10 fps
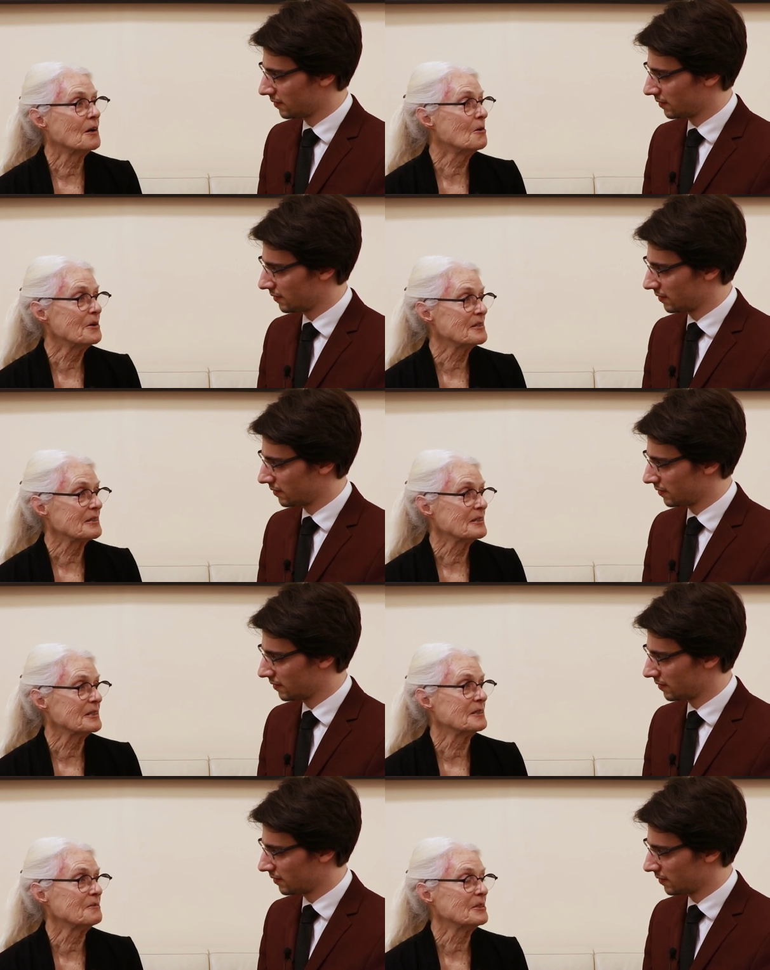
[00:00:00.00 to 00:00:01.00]
Speaker 1: always
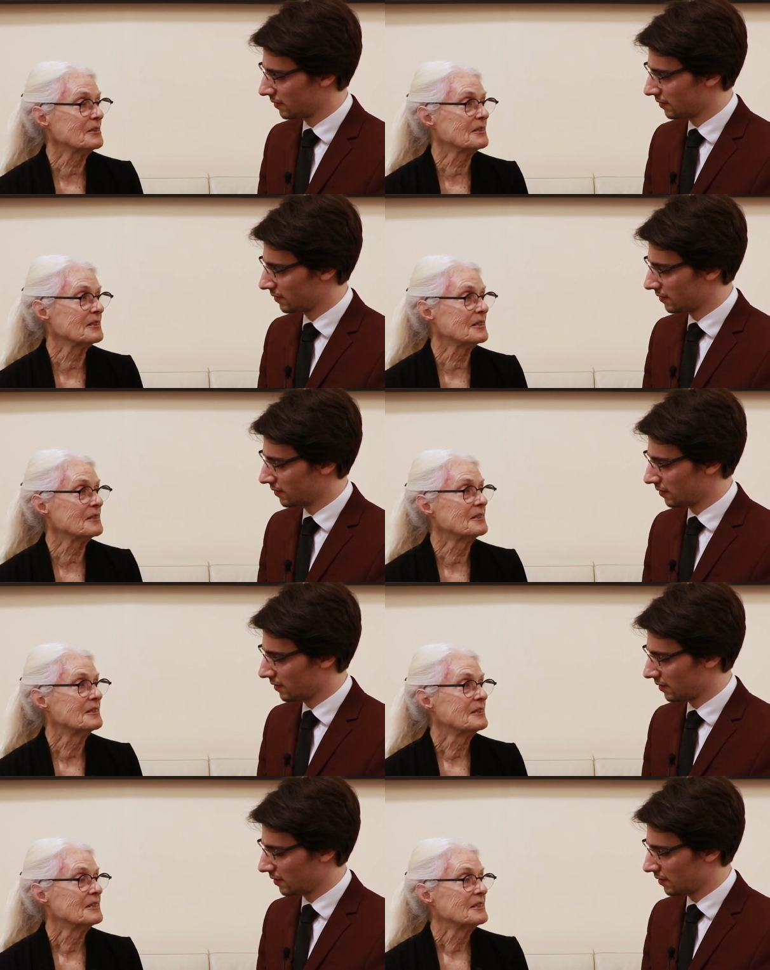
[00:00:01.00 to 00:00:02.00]
occur with
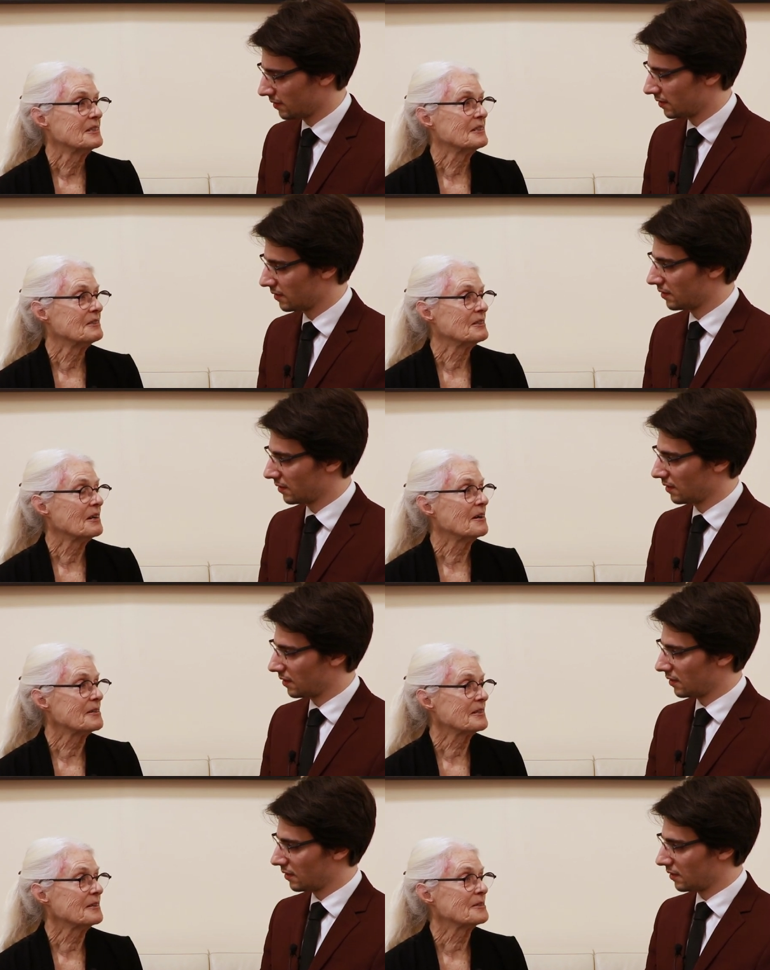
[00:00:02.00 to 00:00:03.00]

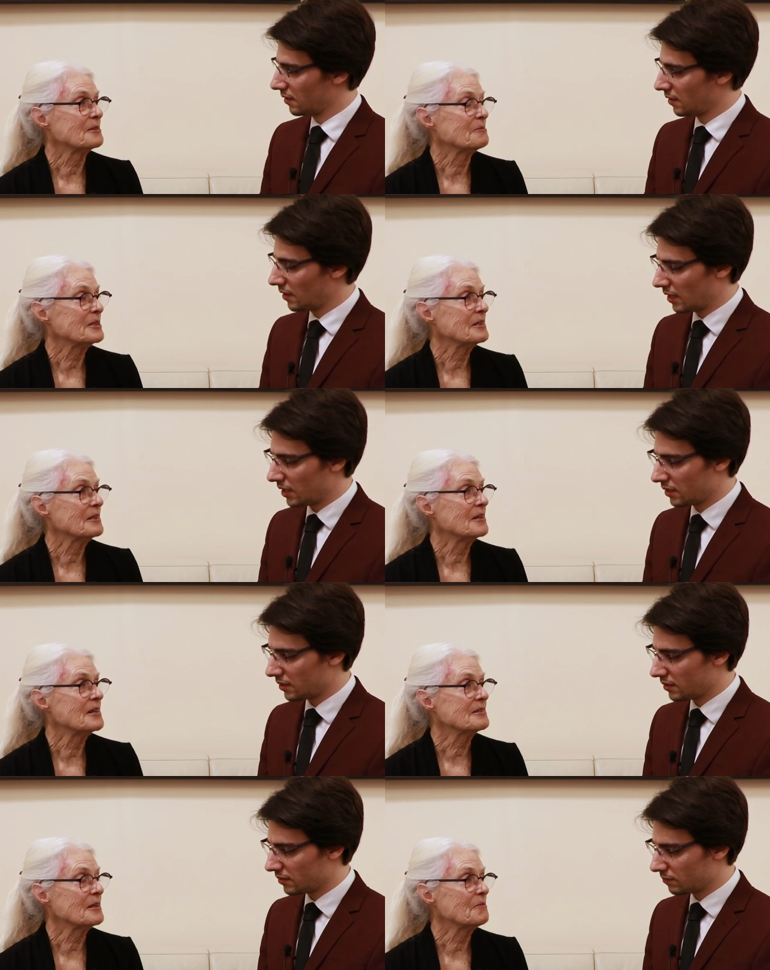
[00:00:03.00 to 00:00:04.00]
horizontal, but there
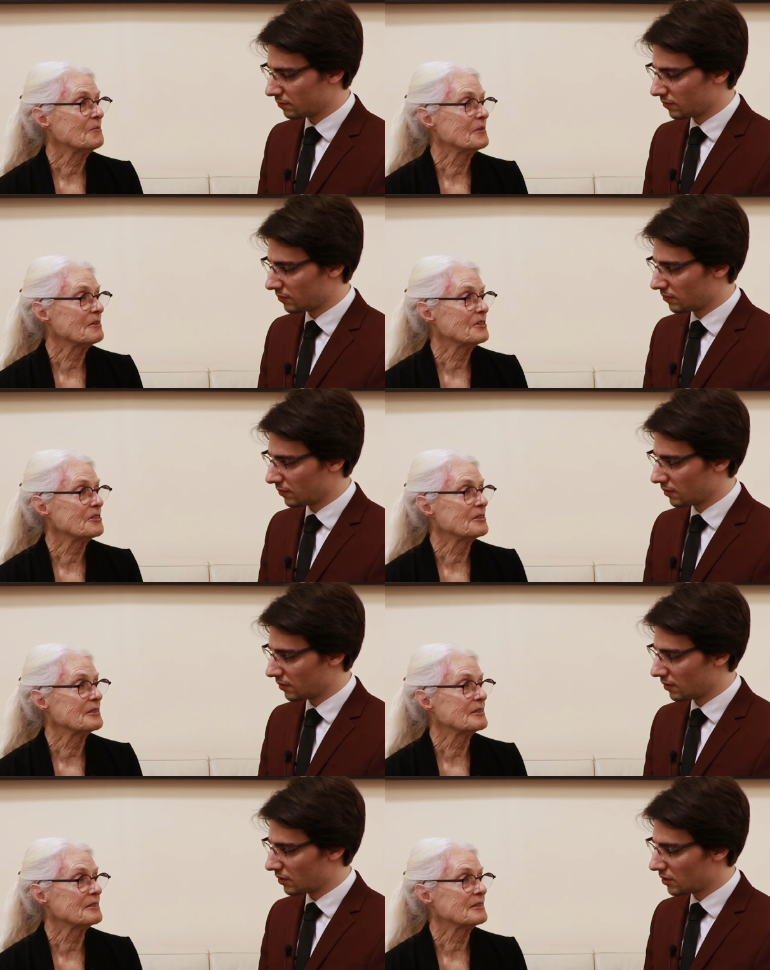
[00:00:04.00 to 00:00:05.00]
are some
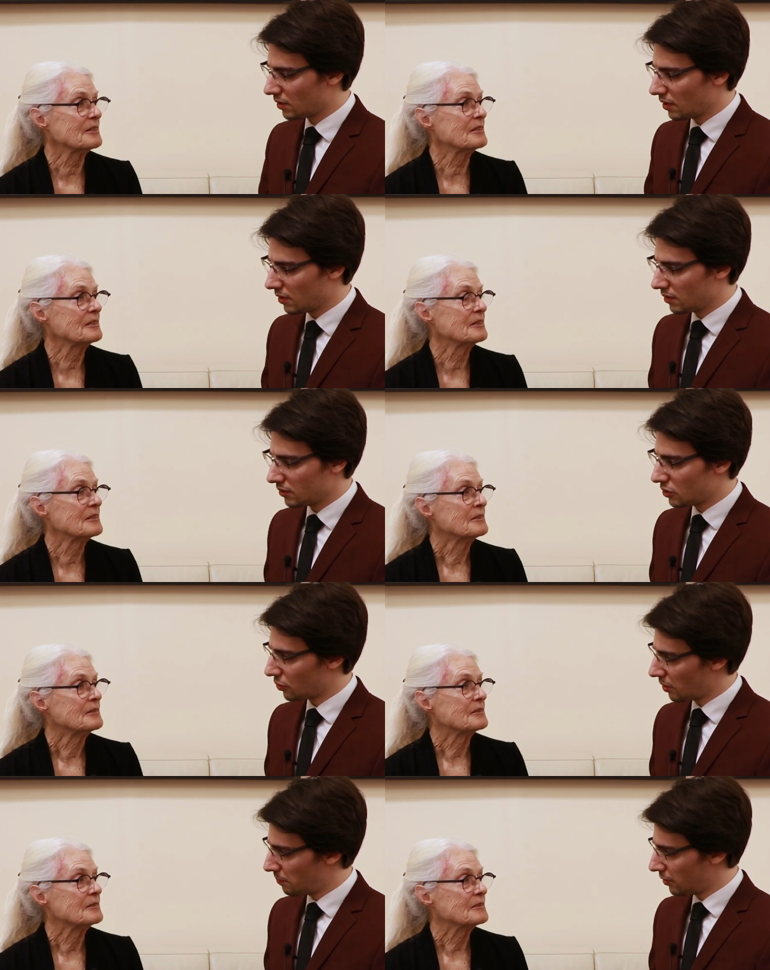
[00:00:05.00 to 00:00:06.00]
efficiencies that...
Speaker 2: So
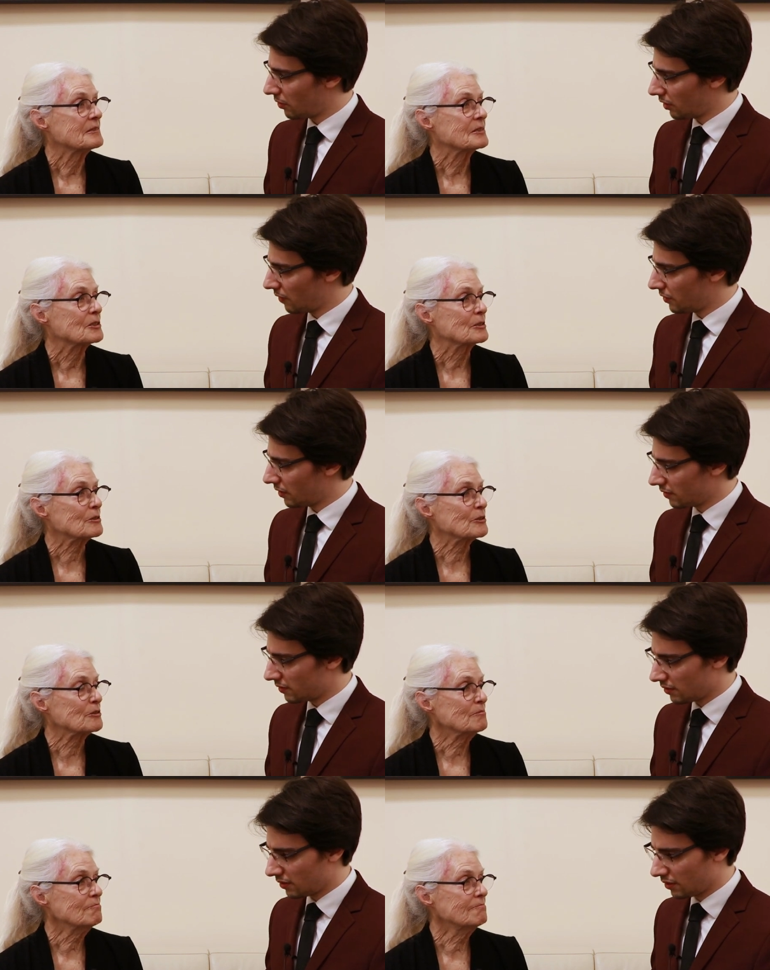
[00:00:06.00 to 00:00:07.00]
the empirical
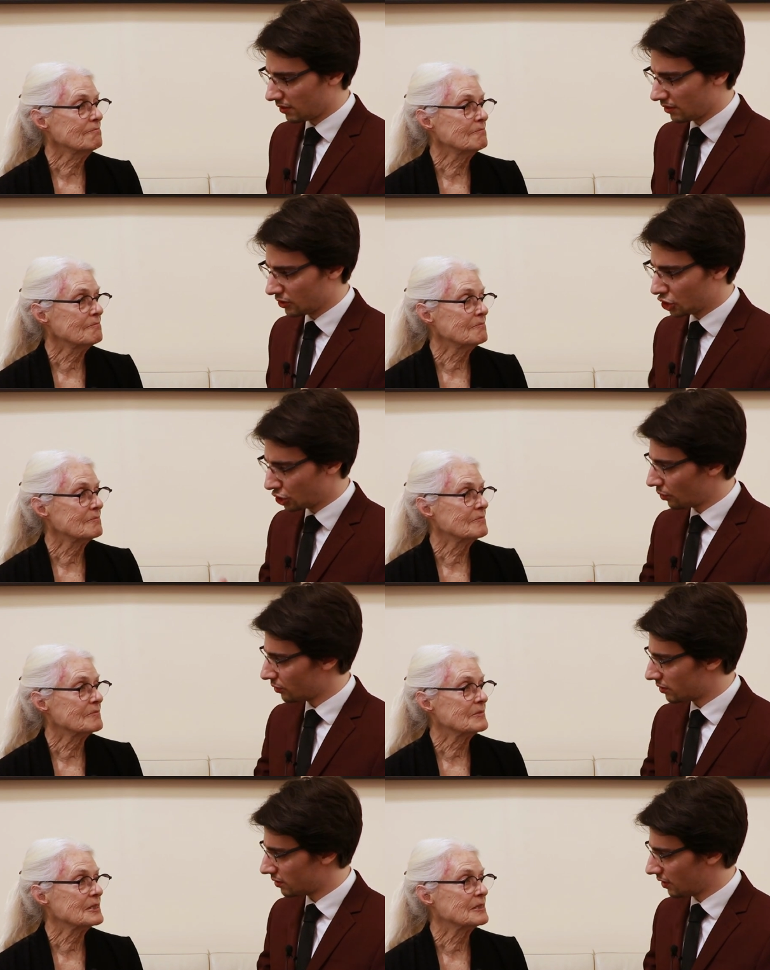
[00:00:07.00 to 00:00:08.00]
evidence
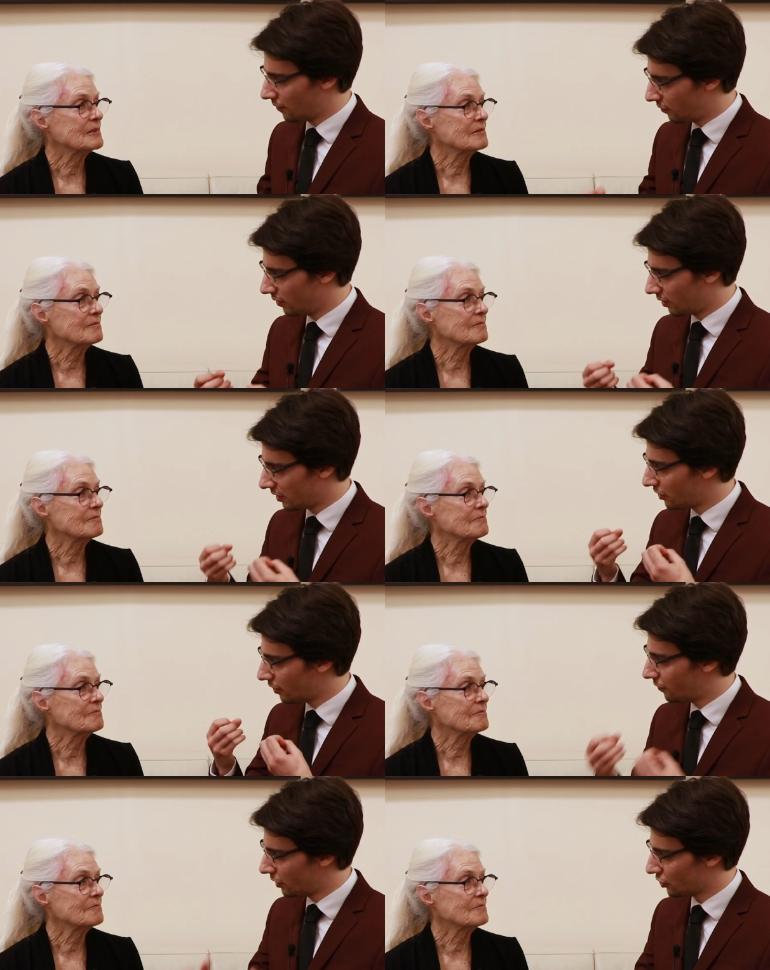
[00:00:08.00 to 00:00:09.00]
shows clear
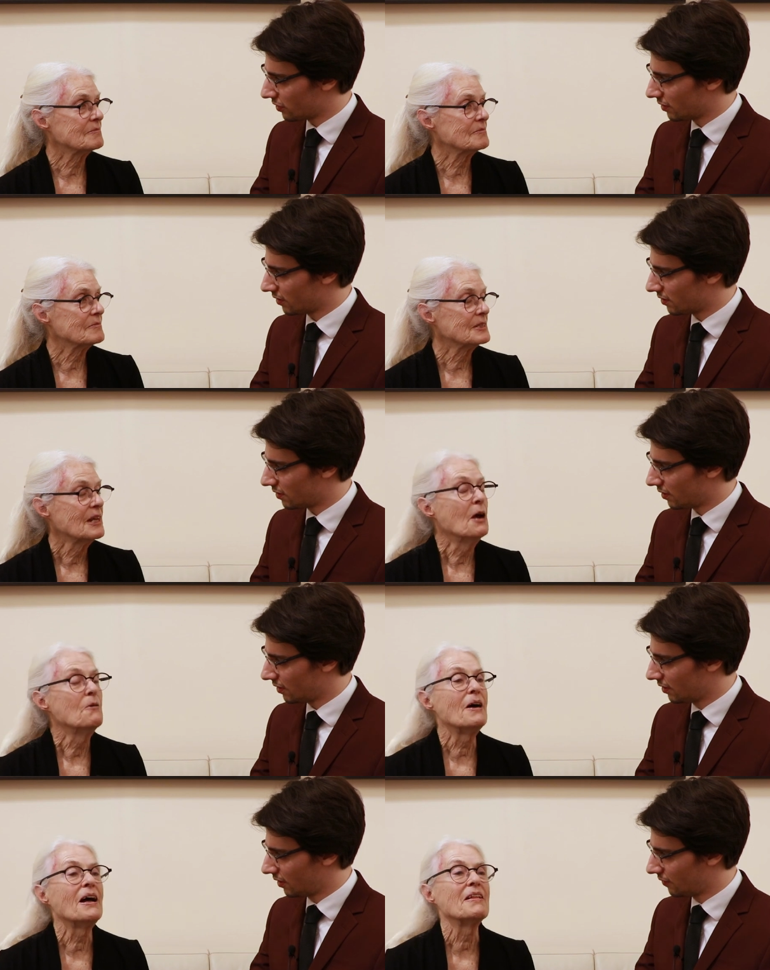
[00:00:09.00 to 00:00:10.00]
efficiencies
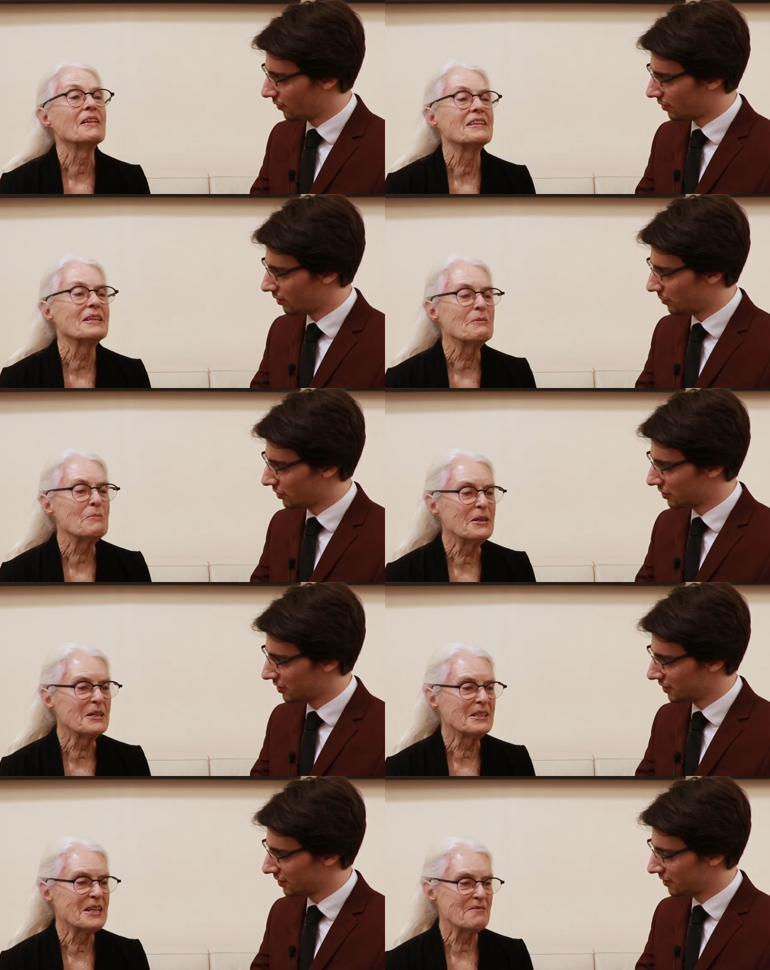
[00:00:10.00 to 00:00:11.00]
Speaker 1: in vertical mergers? Well, the
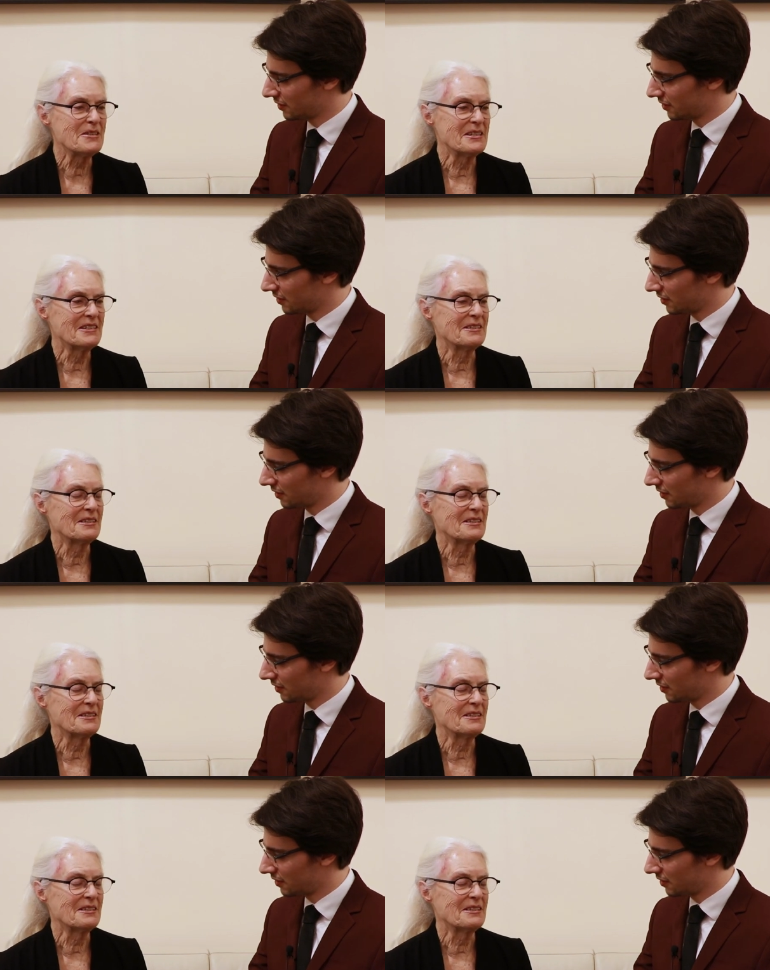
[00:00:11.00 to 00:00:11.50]
empirical evidence